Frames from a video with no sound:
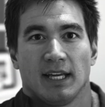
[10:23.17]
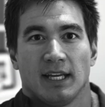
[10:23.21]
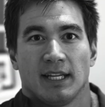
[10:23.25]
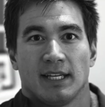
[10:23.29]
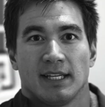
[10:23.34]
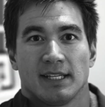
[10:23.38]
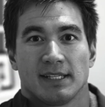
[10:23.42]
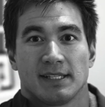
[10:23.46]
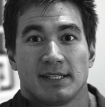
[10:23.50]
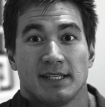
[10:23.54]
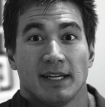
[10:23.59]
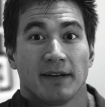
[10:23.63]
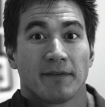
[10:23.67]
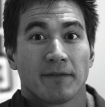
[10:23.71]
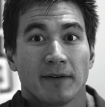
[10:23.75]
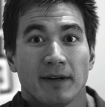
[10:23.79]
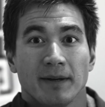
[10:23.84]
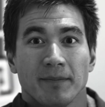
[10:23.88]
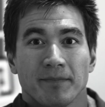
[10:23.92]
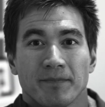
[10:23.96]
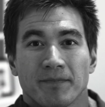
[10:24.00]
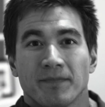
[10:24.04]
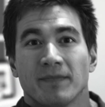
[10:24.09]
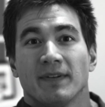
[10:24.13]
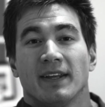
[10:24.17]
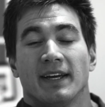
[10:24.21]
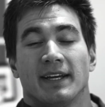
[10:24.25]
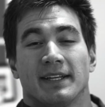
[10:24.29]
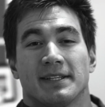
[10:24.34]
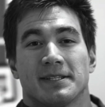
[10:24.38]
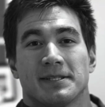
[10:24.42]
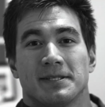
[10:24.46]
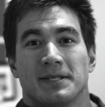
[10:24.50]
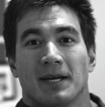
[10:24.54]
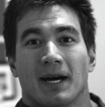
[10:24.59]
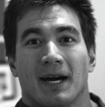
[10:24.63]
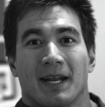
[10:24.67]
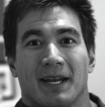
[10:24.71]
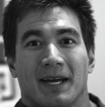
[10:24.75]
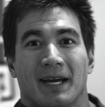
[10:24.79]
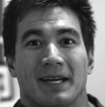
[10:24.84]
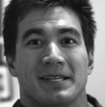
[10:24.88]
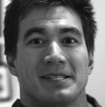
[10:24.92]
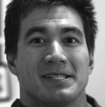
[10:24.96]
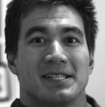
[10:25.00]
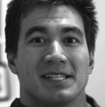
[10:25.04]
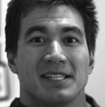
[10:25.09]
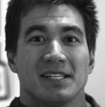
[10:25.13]
It is different, it's not
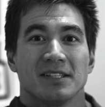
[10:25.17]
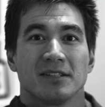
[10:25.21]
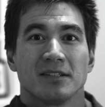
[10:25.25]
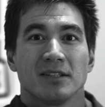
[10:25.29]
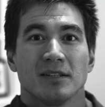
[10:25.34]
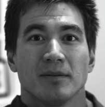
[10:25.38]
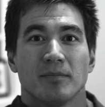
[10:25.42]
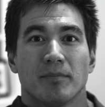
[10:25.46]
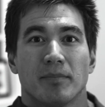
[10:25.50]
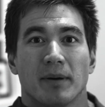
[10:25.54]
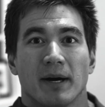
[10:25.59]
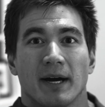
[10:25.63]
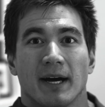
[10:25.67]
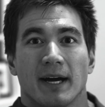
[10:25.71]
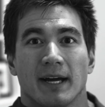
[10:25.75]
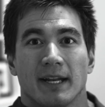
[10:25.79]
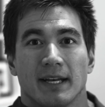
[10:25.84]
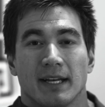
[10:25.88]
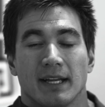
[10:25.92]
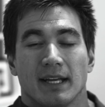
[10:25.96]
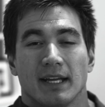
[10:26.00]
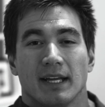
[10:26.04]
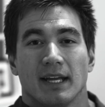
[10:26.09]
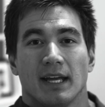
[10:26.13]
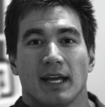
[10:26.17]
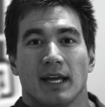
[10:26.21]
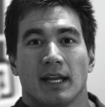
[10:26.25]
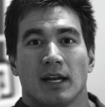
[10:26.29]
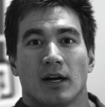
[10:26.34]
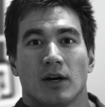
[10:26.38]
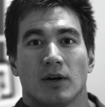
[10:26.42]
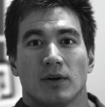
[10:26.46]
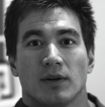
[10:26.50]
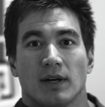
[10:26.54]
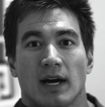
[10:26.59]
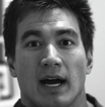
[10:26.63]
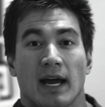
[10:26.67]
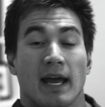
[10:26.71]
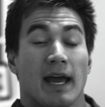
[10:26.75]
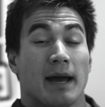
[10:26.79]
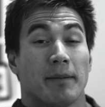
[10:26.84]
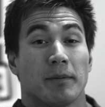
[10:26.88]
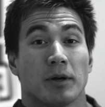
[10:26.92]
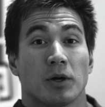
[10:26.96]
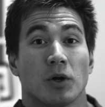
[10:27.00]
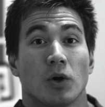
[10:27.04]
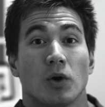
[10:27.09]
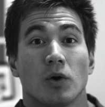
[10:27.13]
ideal, but I
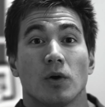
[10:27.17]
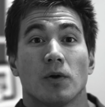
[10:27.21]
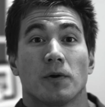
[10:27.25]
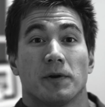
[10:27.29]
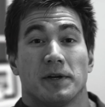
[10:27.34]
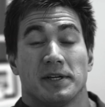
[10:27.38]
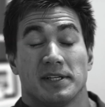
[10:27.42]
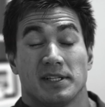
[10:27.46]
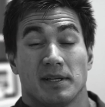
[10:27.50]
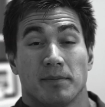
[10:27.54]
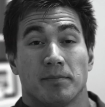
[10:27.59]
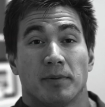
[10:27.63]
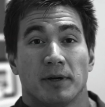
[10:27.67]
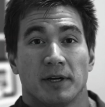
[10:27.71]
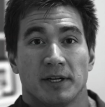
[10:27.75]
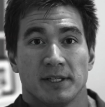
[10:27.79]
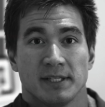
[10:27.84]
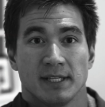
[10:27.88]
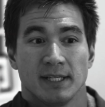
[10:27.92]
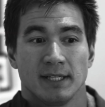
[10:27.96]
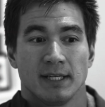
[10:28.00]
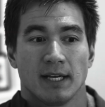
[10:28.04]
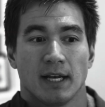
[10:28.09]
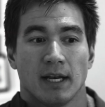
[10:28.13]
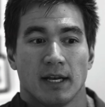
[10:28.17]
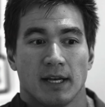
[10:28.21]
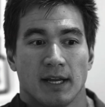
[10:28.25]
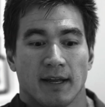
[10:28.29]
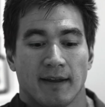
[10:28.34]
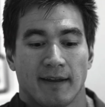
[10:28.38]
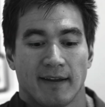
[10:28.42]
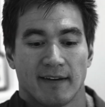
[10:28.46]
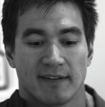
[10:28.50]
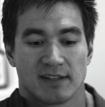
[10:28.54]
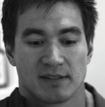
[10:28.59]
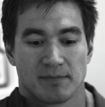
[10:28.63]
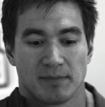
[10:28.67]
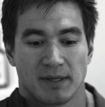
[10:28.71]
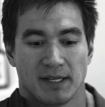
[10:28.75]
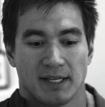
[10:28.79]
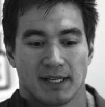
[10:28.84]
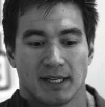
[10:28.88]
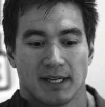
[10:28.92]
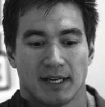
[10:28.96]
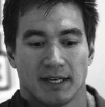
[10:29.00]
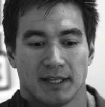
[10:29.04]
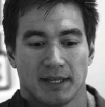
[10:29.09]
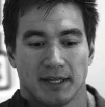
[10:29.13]
am a goal-oriented person. It gives
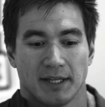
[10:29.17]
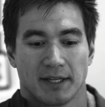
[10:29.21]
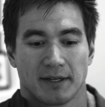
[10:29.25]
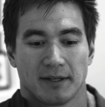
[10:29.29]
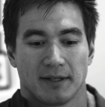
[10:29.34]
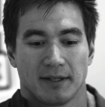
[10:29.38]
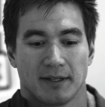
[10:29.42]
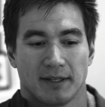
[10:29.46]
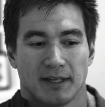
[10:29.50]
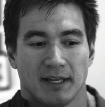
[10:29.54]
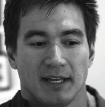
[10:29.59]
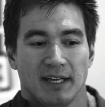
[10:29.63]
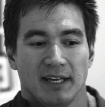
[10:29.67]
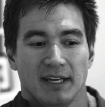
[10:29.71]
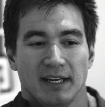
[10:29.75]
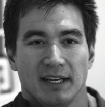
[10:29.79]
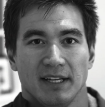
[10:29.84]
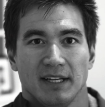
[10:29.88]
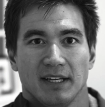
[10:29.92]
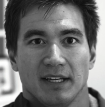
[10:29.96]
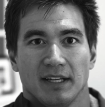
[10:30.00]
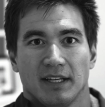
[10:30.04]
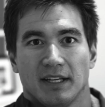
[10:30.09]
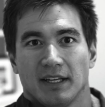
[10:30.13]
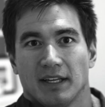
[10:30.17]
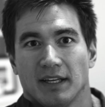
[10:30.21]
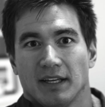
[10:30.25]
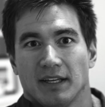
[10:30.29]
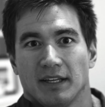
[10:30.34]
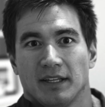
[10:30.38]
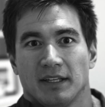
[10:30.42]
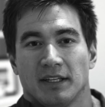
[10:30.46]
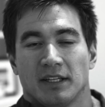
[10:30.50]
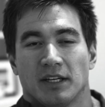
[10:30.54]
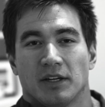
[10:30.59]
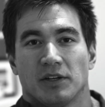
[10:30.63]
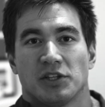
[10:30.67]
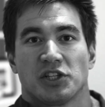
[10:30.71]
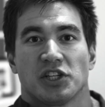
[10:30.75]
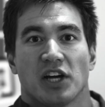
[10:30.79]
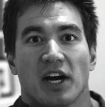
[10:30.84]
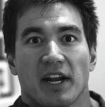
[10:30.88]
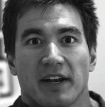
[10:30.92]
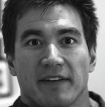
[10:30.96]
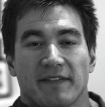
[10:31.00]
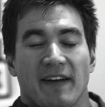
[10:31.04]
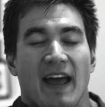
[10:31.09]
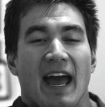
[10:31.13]
me a little
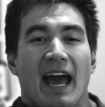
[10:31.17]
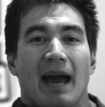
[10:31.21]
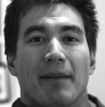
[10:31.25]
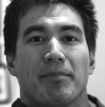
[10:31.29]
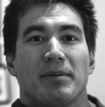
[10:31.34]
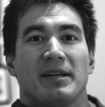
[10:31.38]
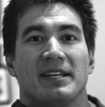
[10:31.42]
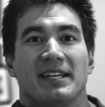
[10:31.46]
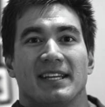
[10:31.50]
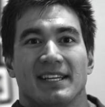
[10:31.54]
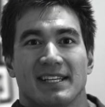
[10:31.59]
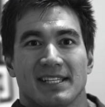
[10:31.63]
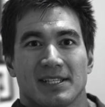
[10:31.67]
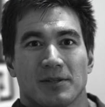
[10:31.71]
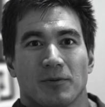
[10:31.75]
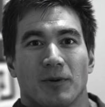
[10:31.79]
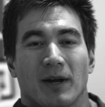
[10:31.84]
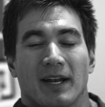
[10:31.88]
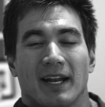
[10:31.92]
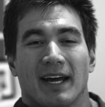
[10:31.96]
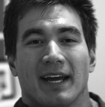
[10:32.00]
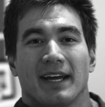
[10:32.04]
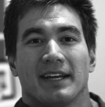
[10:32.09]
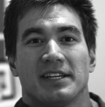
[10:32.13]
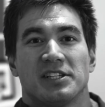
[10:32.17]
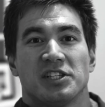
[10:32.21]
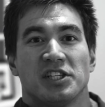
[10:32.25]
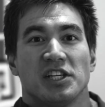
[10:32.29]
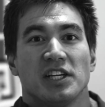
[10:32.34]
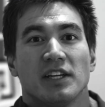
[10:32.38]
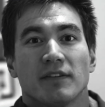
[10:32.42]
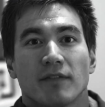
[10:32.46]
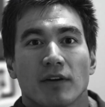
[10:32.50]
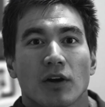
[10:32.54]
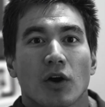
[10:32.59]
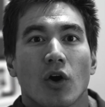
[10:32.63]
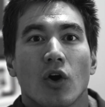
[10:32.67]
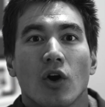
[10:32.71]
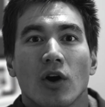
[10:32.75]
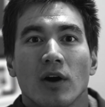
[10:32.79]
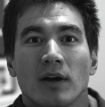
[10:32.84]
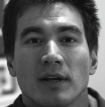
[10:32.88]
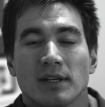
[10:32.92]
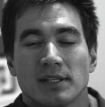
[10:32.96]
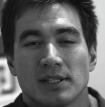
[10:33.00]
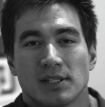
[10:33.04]
shot of happiness when I achieve a goal.